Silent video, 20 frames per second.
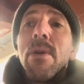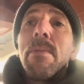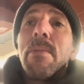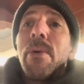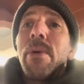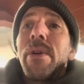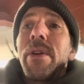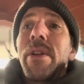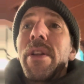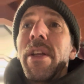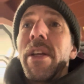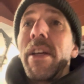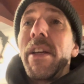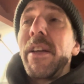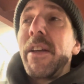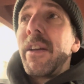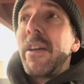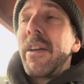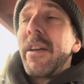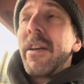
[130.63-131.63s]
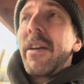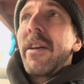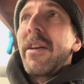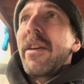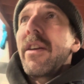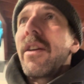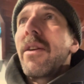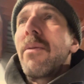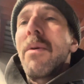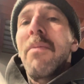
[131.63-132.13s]
importantly,
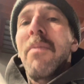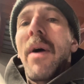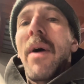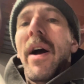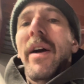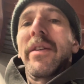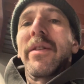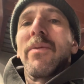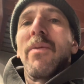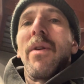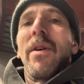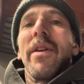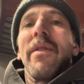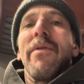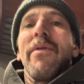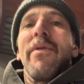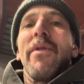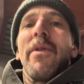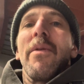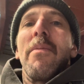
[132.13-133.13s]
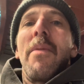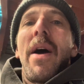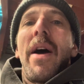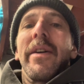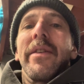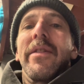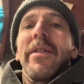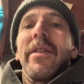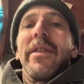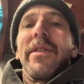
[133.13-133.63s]
you know, we back squatted for a
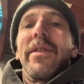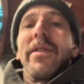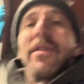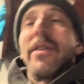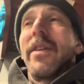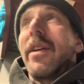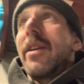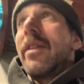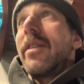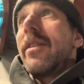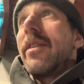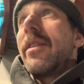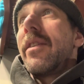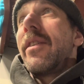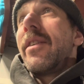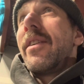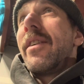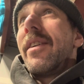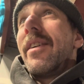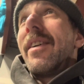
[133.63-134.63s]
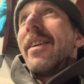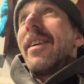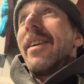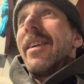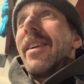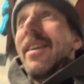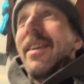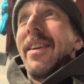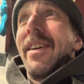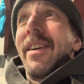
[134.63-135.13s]
max yesterday.
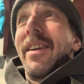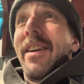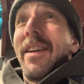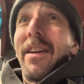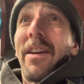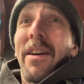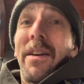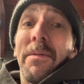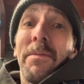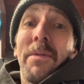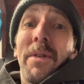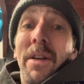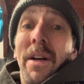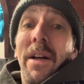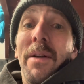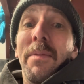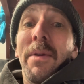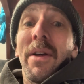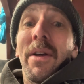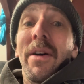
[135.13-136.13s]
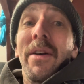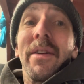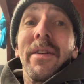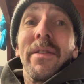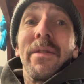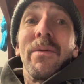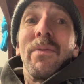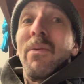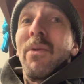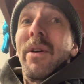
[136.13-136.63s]
And I'm got to be
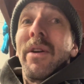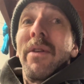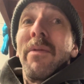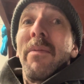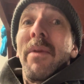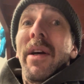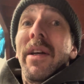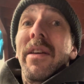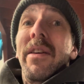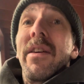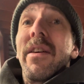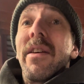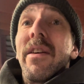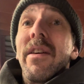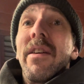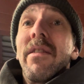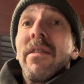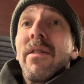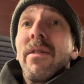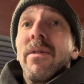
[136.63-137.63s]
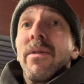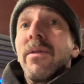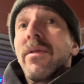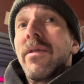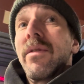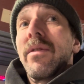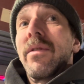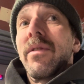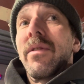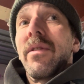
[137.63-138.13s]
honest, one of my key
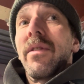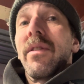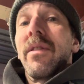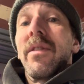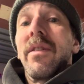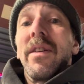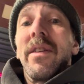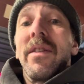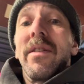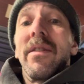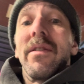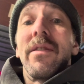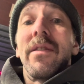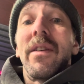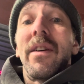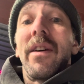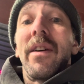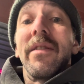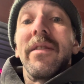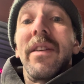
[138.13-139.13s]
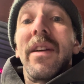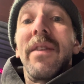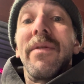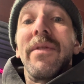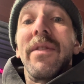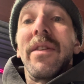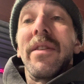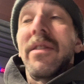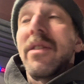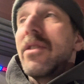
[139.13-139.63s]
ethos is uh,
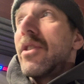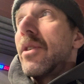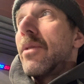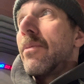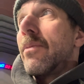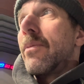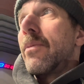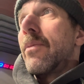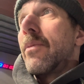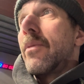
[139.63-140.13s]
safety in the gym.